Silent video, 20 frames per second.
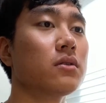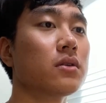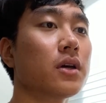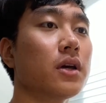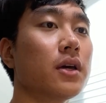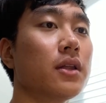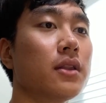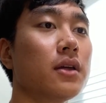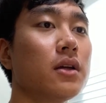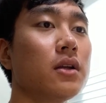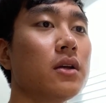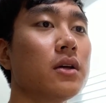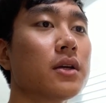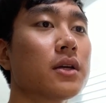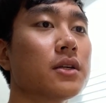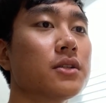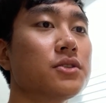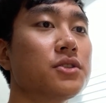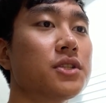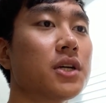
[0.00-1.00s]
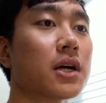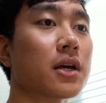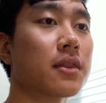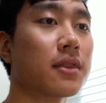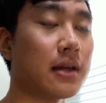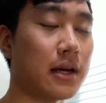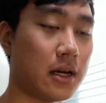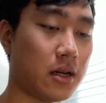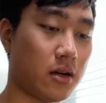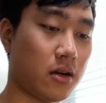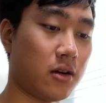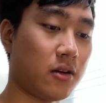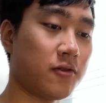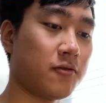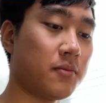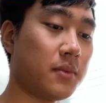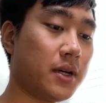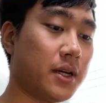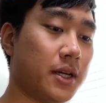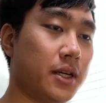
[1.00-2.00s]
Okay, then I can check that
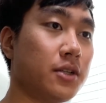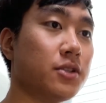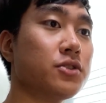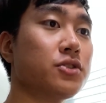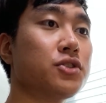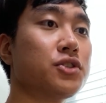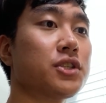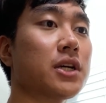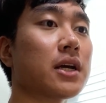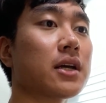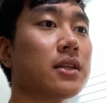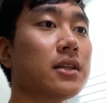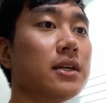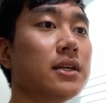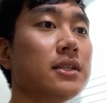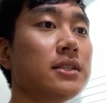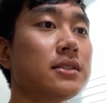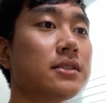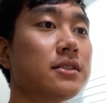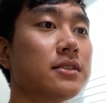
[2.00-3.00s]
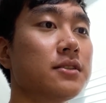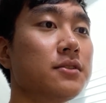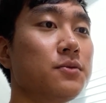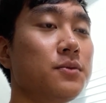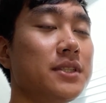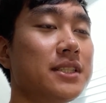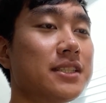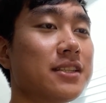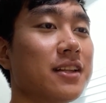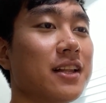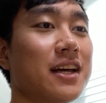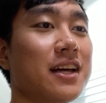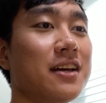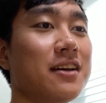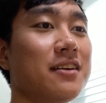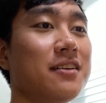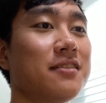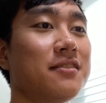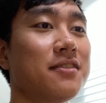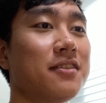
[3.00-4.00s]
off my checklist, and we still
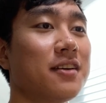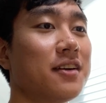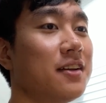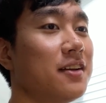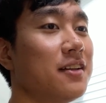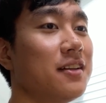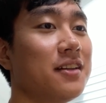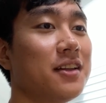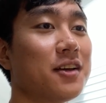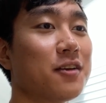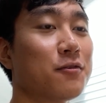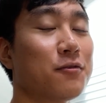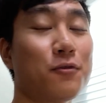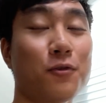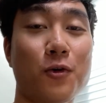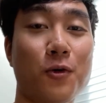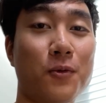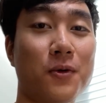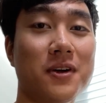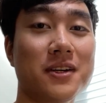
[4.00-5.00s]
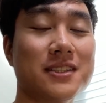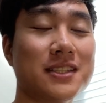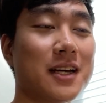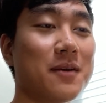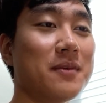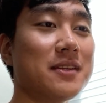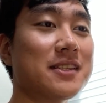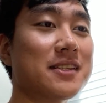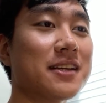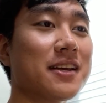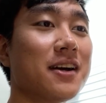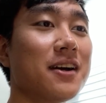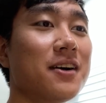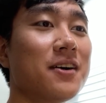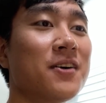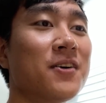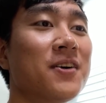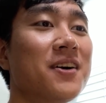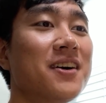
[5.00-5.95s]
have like 4 more assignments to go.